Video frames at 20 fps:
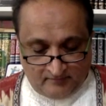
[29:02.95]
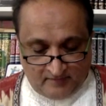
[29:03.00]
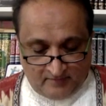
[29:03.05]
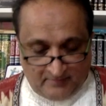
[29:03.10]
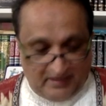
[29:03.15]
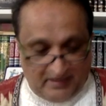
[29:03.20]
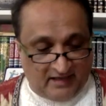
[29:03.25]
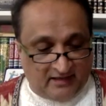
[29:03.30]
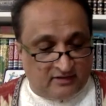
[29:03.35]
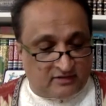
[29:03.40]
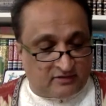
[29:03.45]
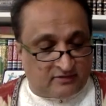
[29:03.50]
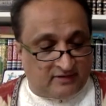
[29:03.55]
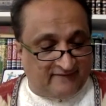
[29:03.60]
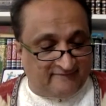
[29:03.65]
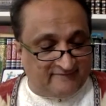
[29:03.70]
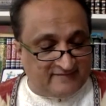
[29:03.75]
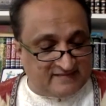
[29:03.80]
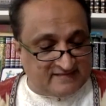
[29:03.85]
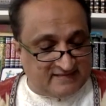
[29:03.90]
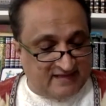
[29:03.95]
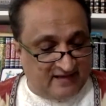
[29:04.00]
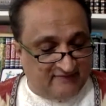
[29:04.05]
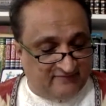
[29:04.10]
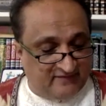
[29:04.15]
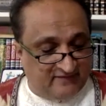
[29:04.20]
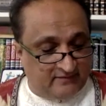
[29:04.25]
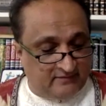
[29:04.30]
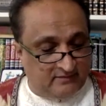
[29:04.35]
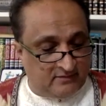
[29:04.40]
paragraph
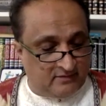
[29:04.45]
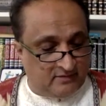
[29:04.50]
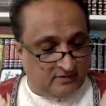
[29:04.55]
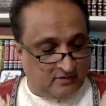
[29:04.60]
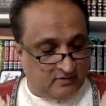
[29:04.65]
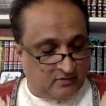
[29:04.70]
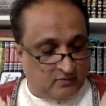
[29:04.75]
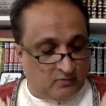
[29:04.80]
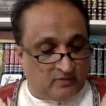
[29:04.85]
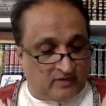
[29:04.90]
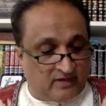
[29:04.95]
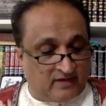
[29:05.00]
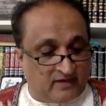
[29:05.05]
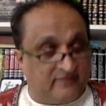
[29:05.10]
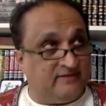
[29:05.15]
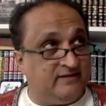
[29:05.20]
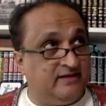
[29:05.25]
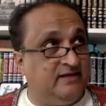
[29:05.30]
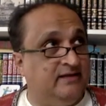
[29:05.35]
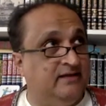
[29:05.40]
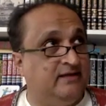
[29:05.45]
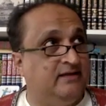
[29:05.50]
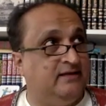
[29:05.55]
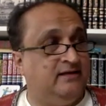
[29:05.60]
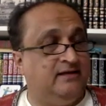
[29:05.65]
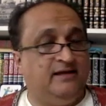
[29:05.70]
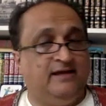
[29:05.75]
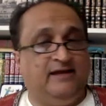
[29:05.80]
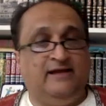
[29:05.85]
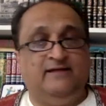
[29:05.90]
seven, where the
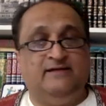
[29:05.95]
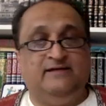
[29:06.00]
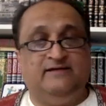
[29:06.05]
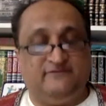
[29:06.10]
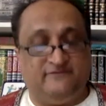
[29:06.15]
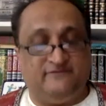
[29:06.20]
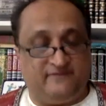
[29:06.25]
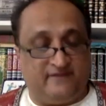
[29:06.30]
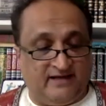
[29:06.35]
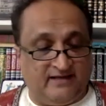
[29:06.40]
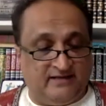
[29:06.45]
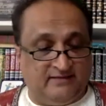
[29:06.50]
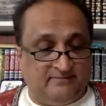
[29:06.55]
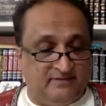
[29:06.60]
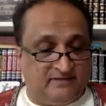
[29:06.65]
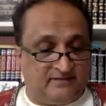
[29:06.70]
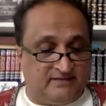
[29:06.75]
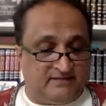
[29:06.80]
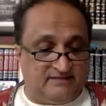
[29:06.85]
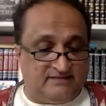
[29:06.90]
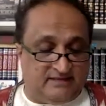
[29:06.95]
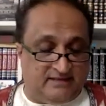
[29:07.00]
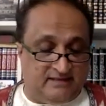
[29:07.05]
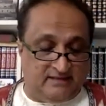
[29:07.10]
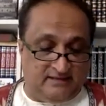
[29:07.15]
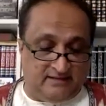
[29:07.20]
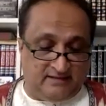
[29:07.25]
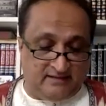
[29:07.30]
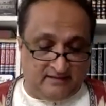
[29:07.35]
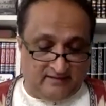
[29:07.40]

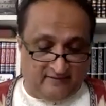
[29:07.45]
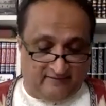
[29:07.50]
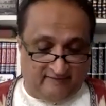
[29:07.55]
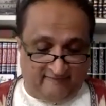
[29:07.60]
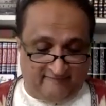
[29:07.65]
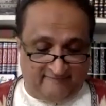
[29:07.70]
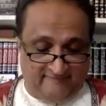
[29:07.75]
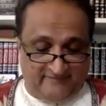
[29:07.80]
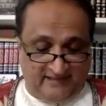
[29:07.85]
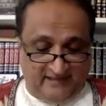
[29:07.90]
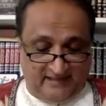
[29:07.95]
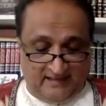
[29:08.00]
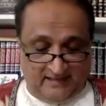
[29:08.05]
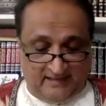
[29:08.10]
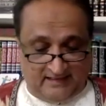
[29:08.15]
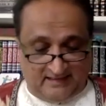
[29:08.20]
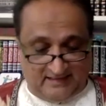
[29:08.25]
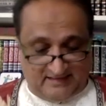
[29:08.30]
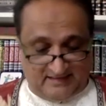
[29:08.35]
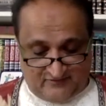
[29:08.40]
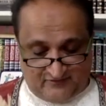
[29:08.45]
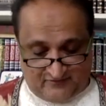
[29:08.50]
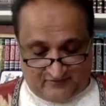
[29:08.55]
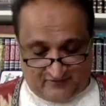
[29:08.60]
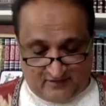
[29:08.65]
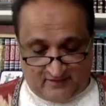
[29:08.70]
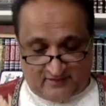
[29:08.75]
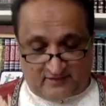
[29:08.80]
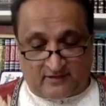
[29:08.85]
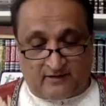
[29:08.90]
indefinability of being is
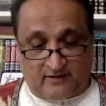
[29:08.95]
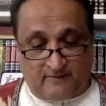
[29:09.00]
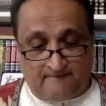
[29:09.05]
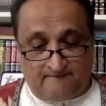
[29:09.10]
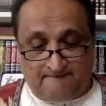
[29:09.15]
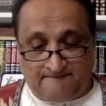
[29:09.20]
further